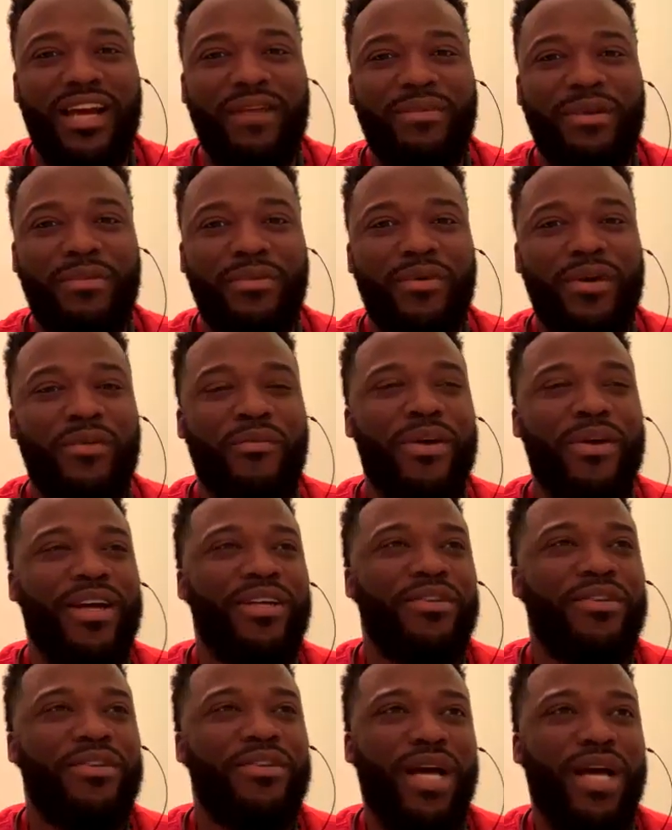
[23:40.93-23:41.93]
there's a lot of people that
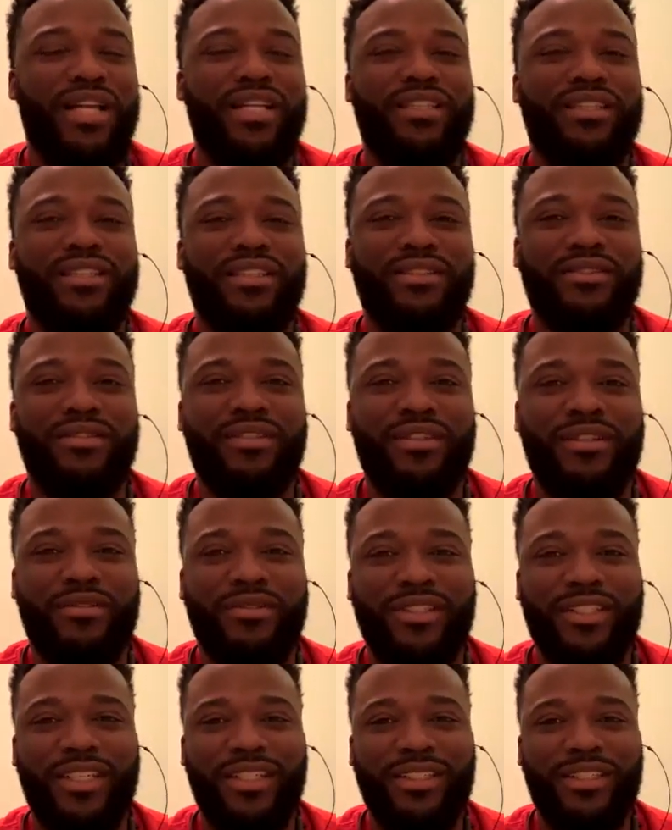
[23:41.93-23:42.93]
wear New Balances. You know what
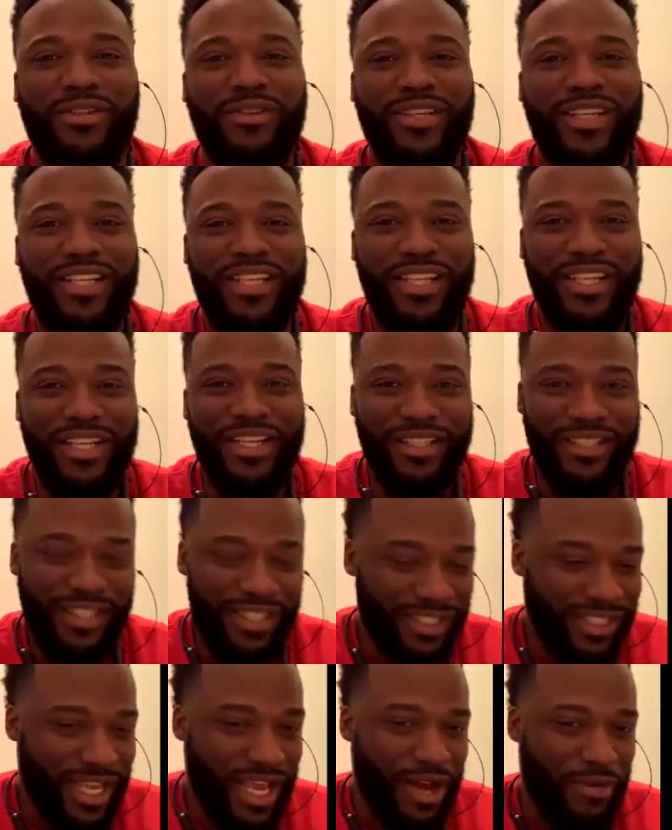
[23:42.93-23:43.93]
I'm saying? So he
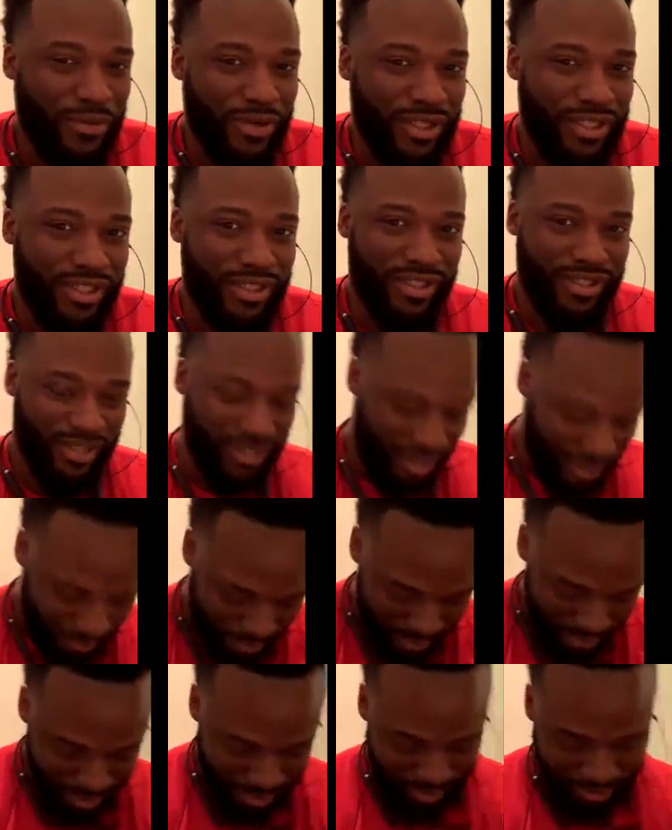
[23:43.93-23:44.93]
signed with a good
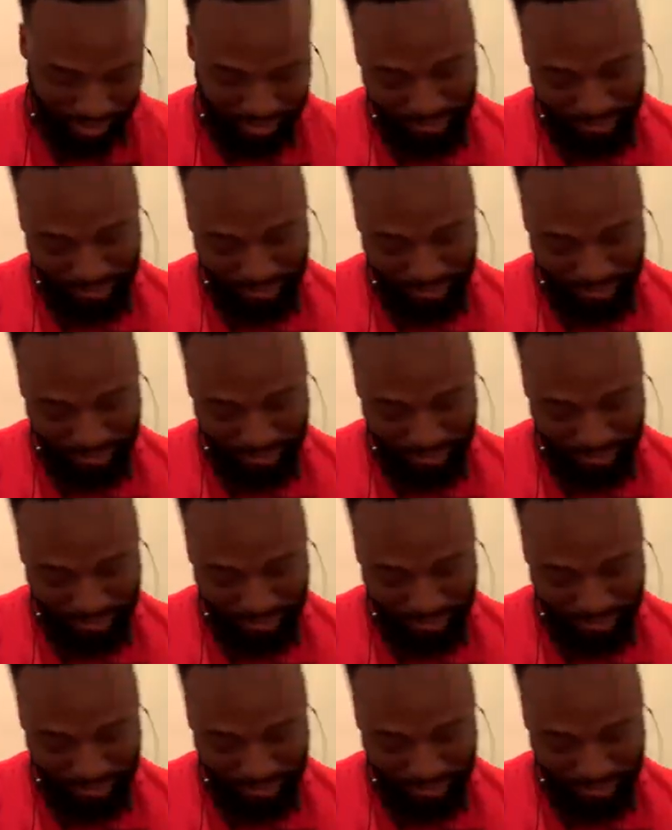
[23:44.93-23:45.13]
company.